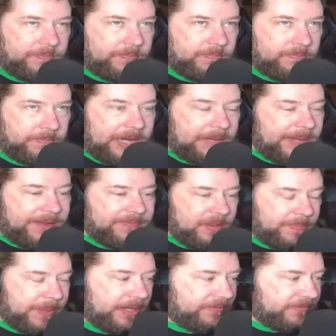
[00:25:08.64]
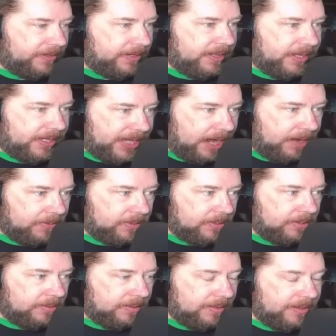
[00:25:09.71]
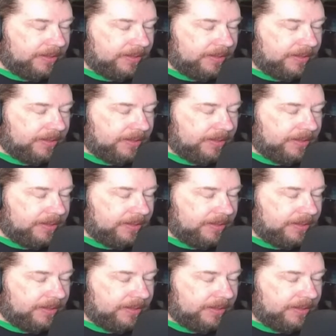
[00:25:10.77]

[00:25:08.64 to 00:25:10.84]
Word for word: maybe have the benefit of the doubt. The